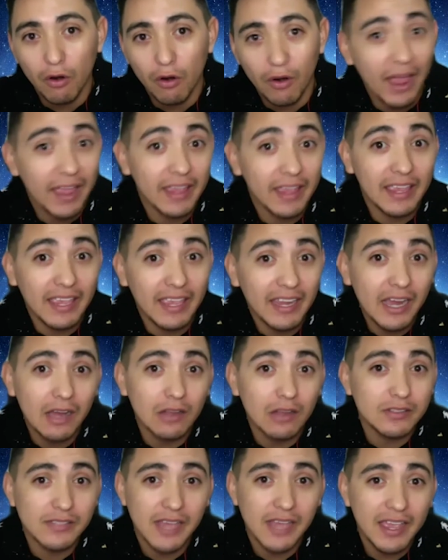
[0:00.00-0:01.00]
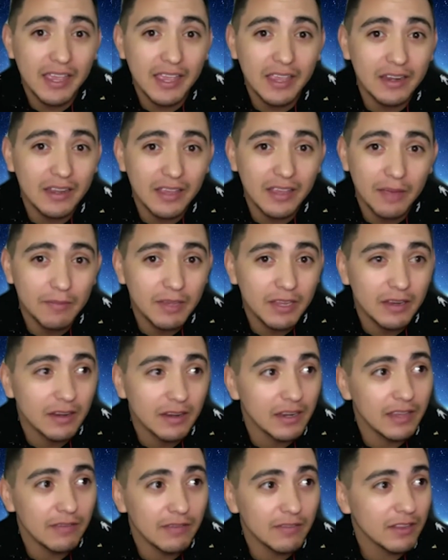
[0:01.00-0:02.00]
I get outside. I mean,
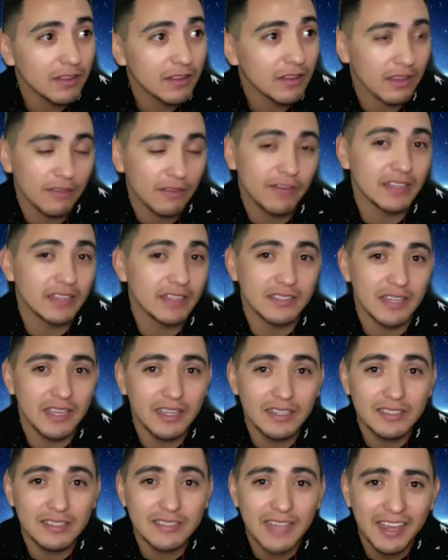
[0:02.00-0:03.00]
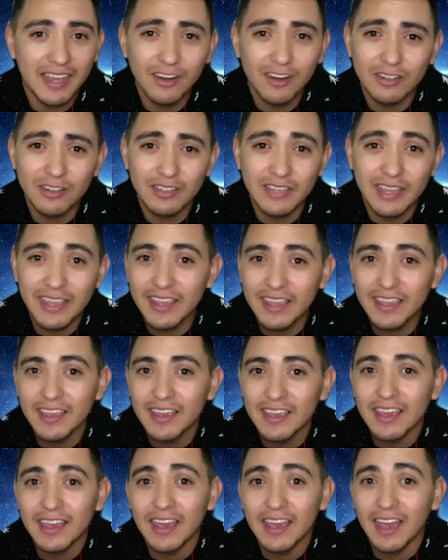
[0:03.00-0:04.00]
even if I stay inside all day
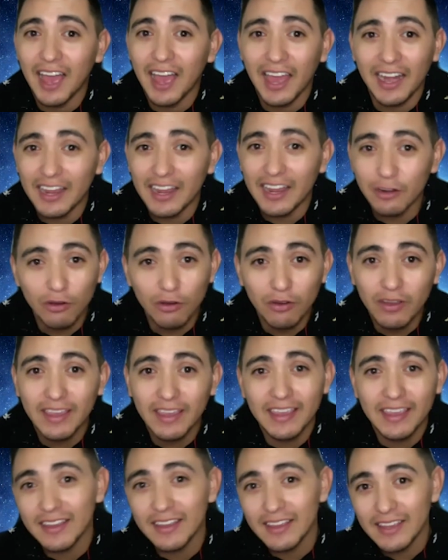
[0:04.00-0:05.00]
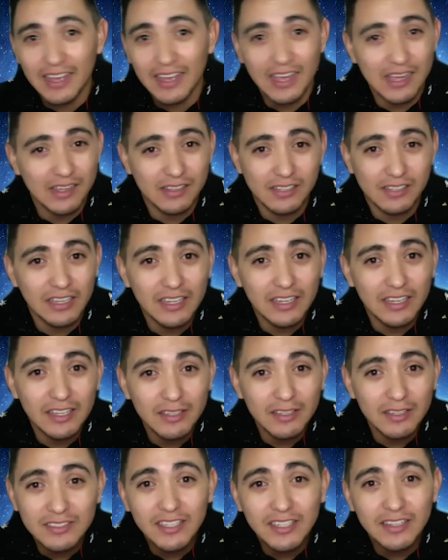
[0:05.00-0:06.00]
and I don't get
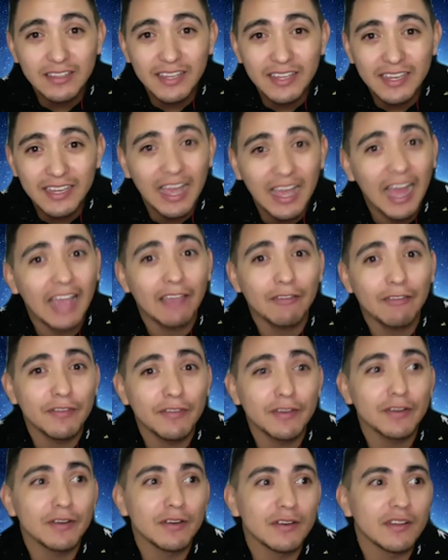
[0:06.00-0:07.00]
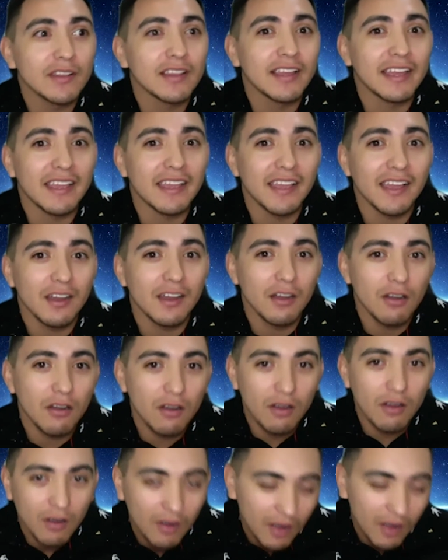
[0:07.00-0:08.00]
any sunlight, I feel like,
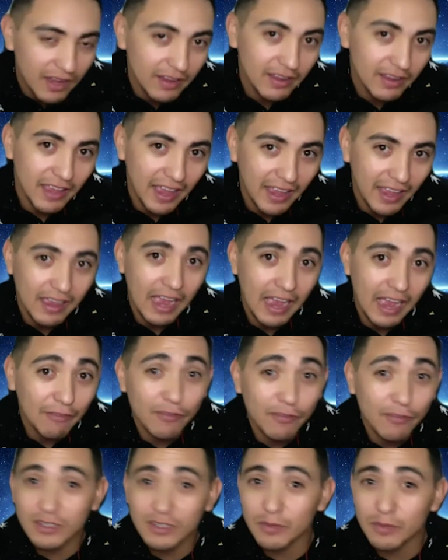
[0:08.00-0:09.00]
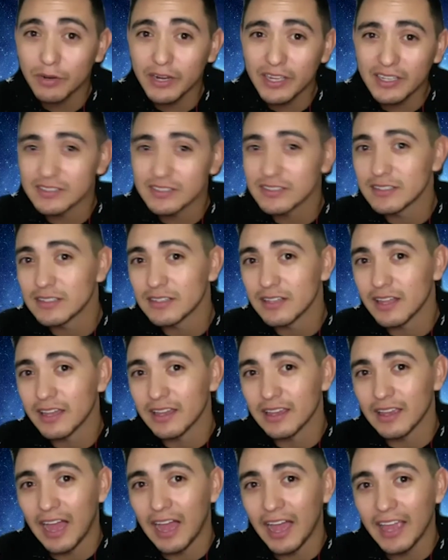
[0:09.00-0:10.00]
oh, I feel depressed.
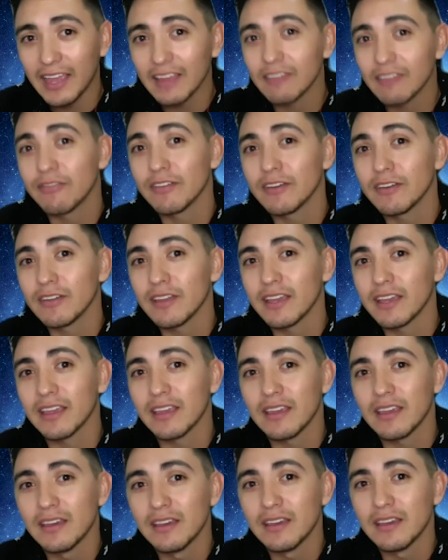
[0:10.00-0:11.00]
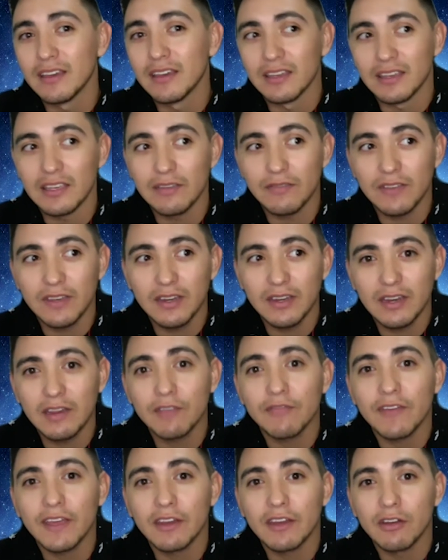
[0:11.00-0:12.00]
Like I feel like even
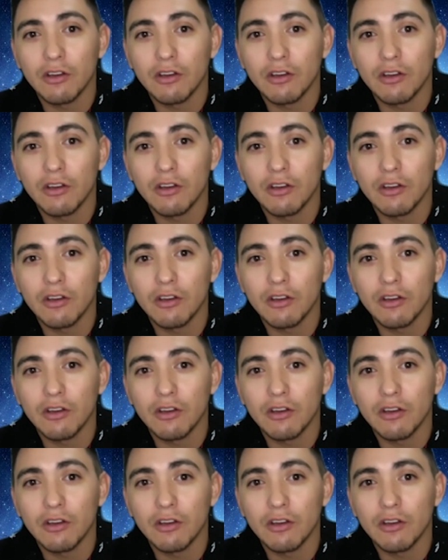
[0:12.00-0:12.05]
if I don't